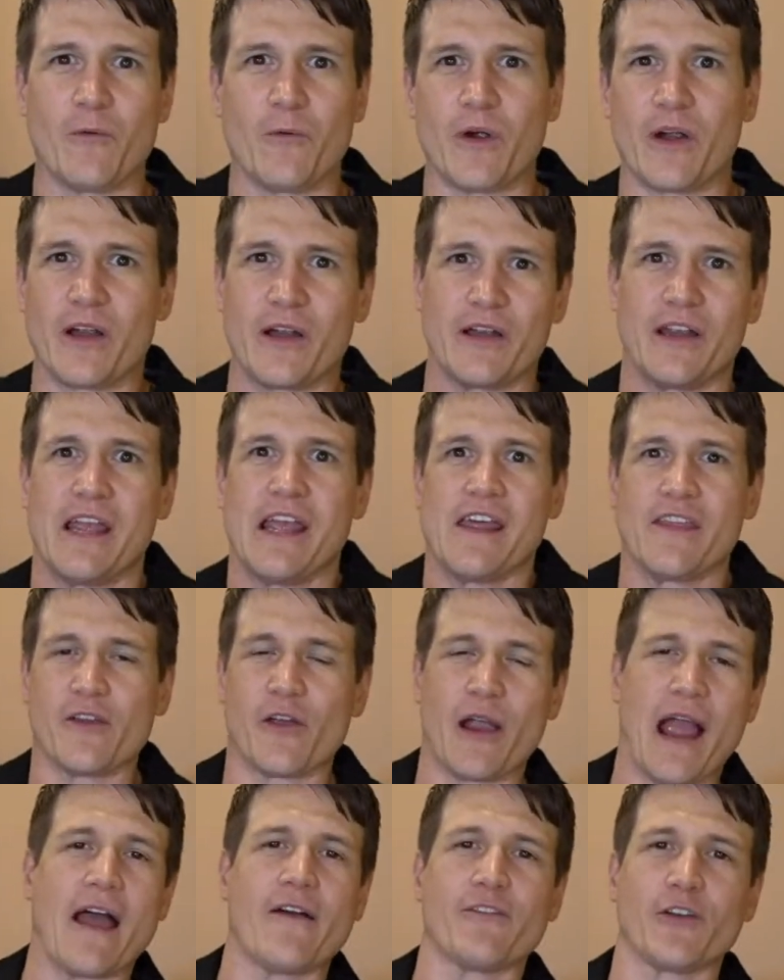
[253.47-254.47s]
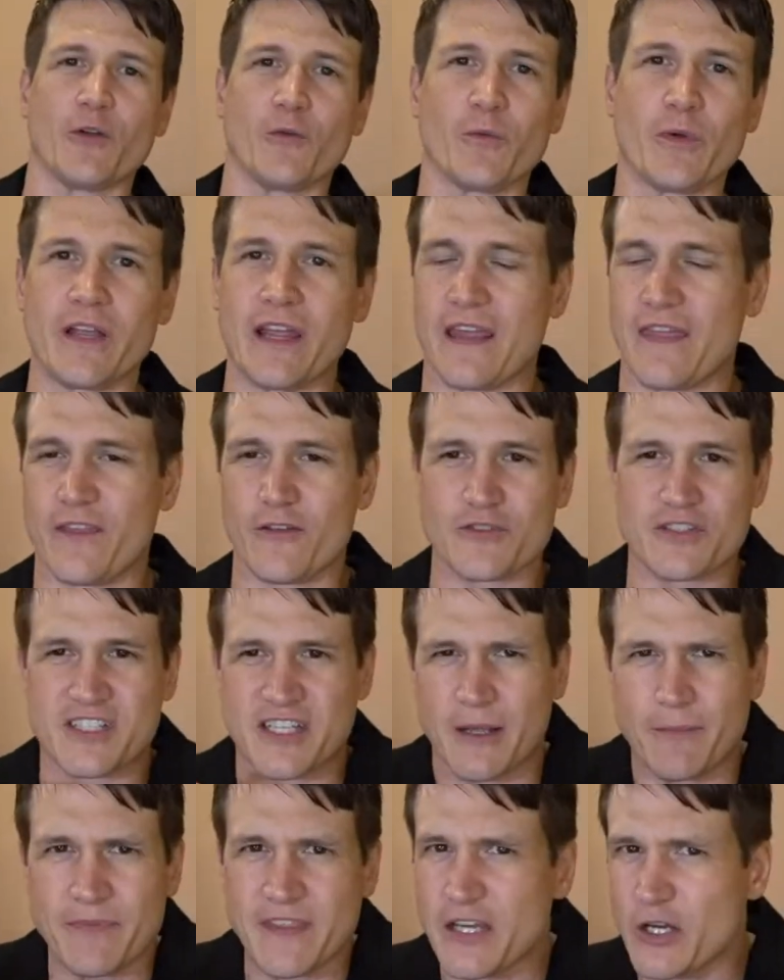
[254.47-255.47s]
Where they're having a, and there's
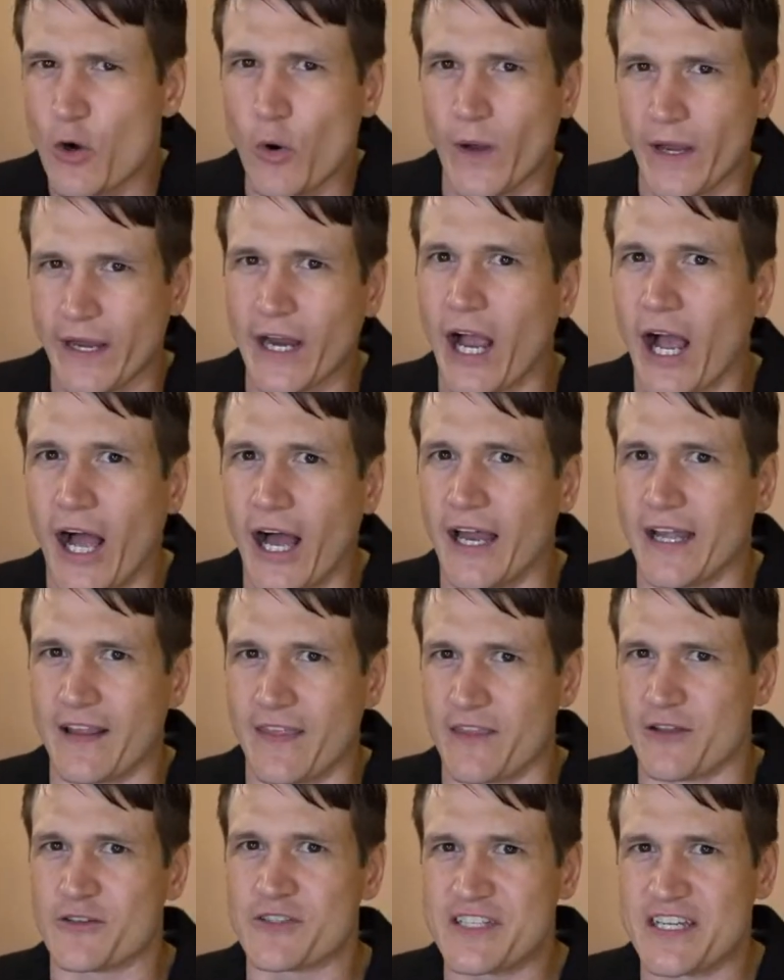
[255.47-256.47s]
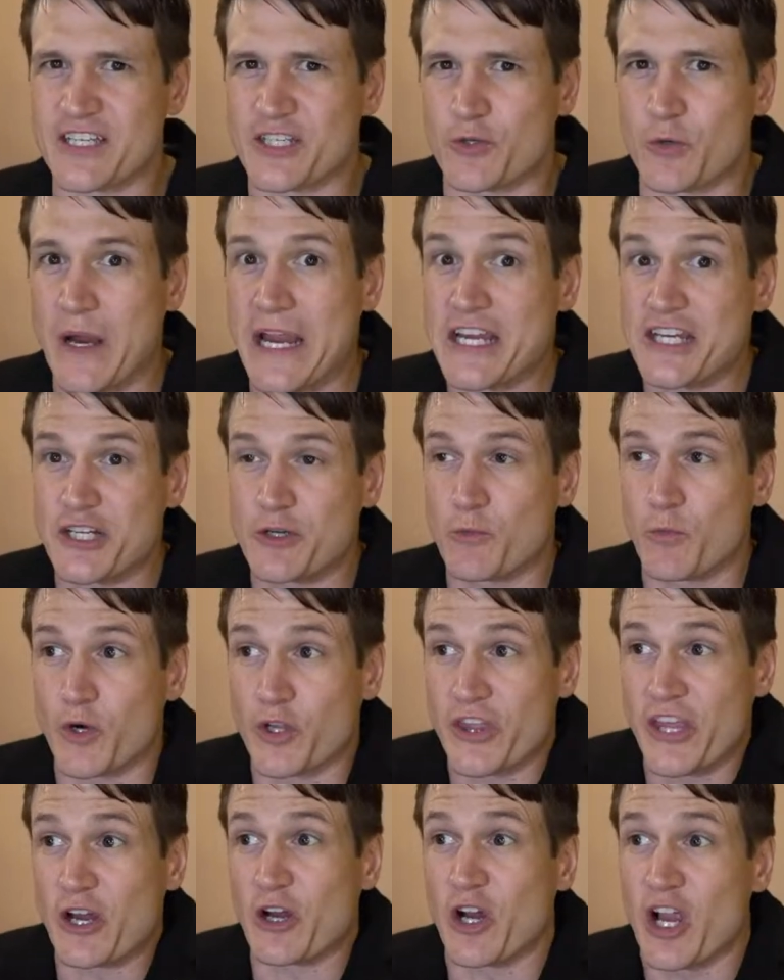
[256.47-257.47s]
something going on in their situation where
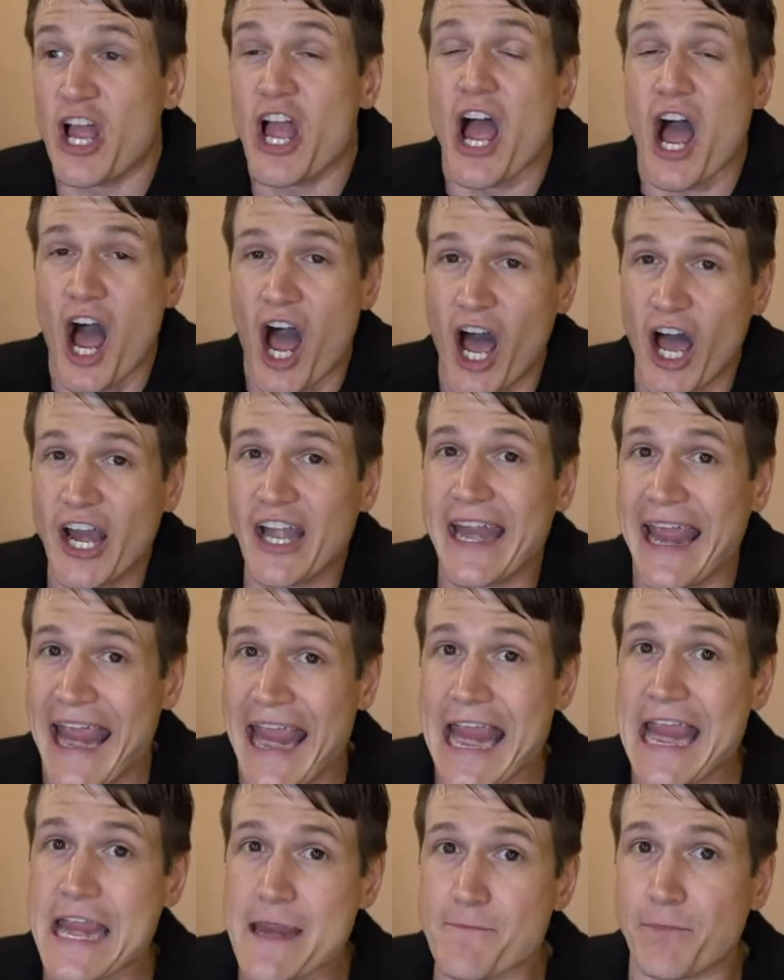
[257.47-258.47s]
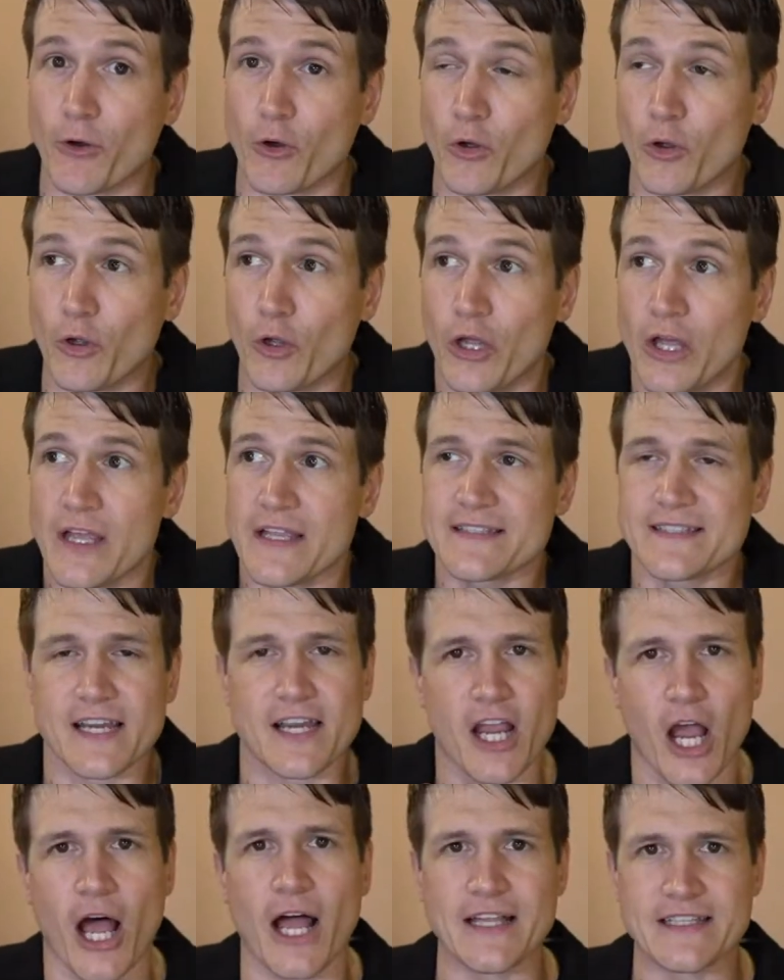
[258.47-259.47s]
they're unable to
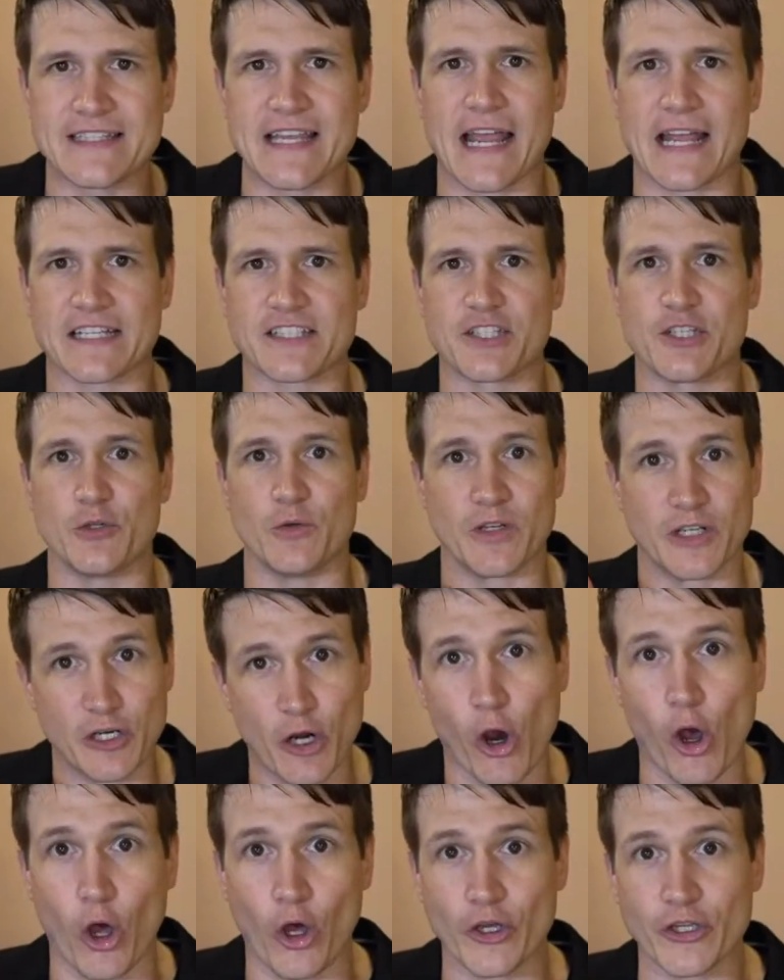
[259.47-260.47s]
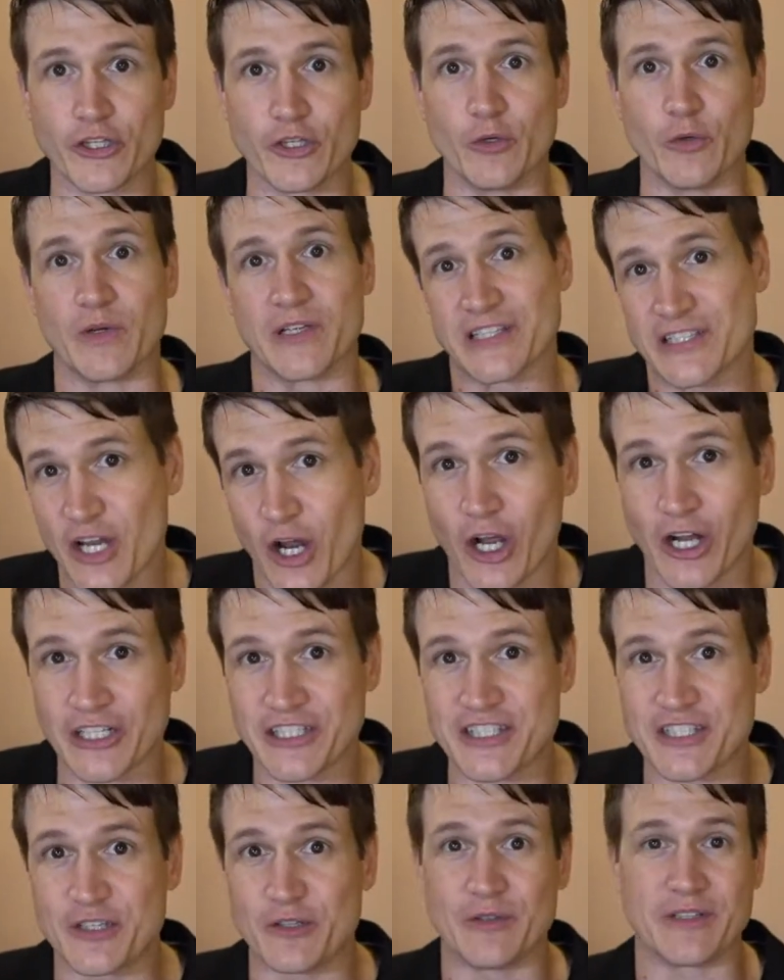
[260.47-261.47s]
contact you and call you and
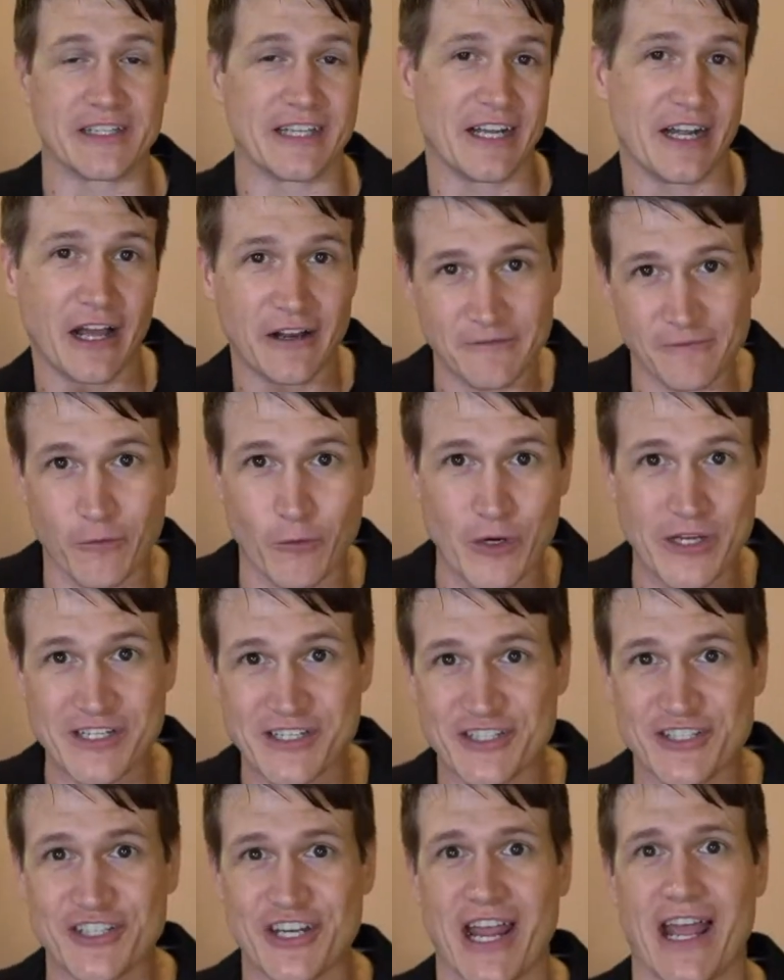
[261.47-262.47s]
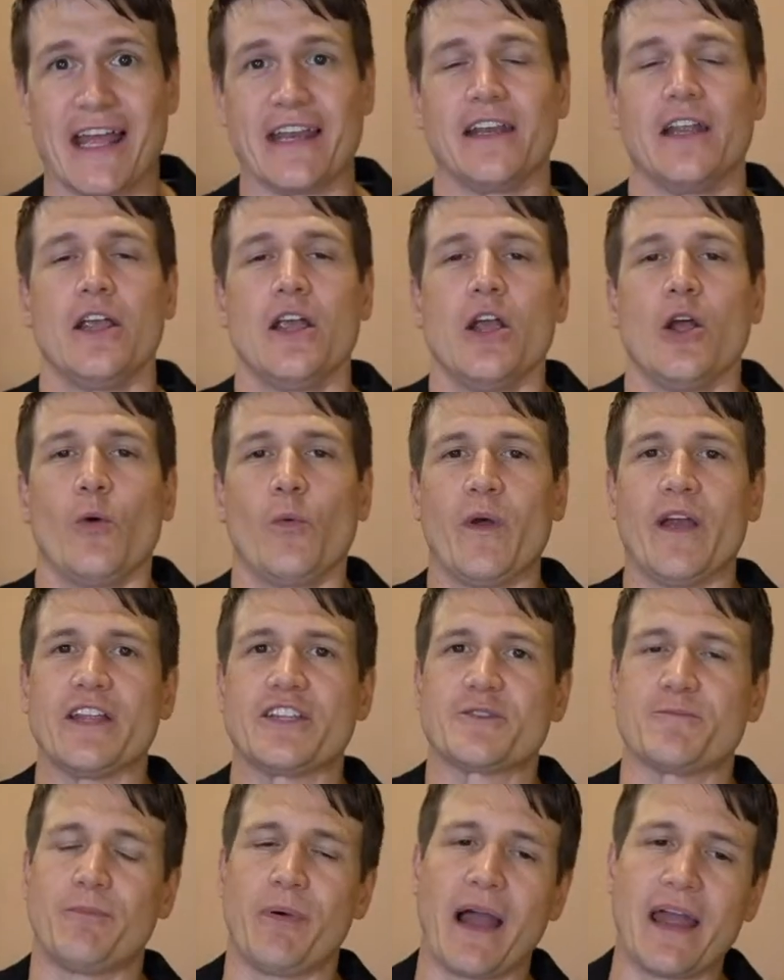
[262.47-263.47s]
talk to you and get on voice chat,
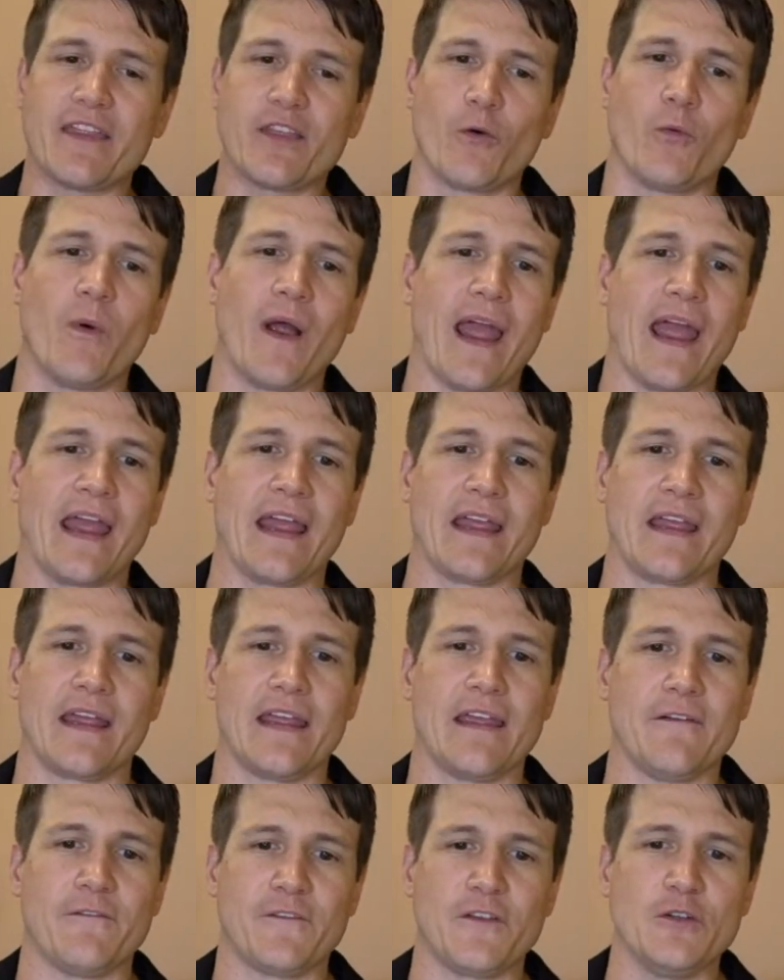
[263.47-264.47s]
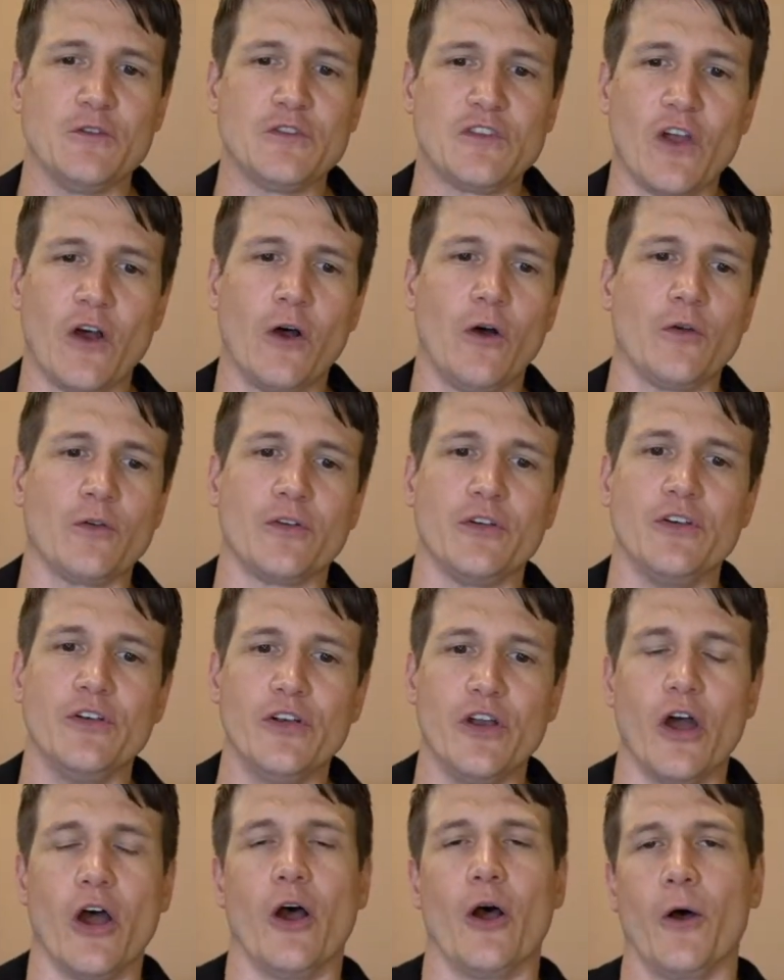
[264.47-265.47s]
which by the way, if you don't
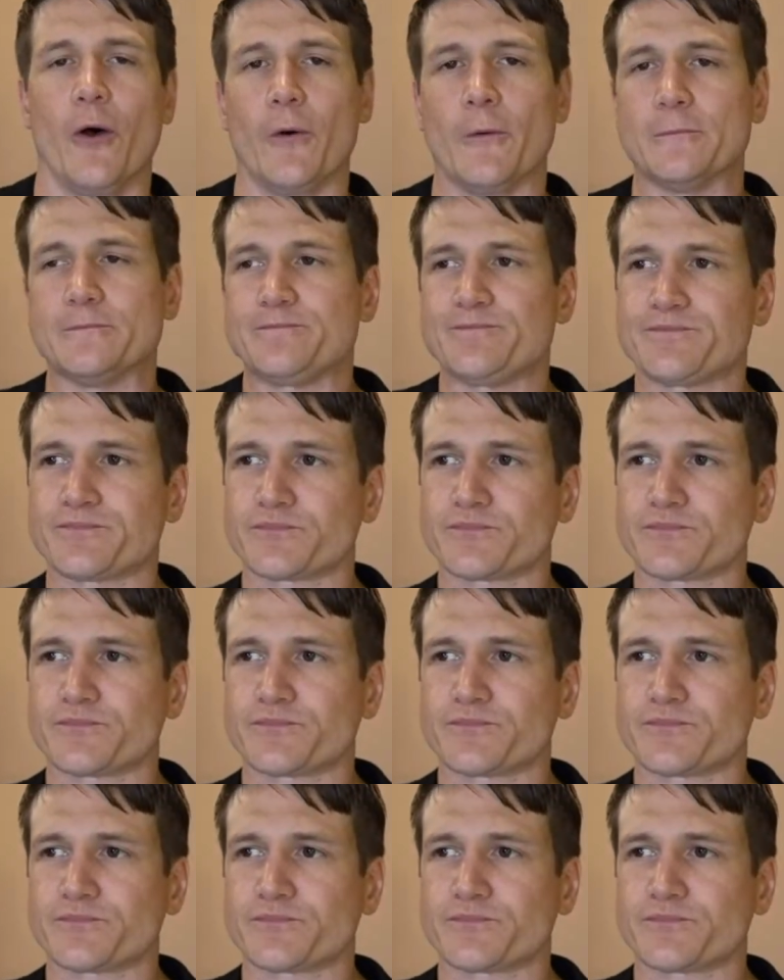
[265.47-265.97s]
know,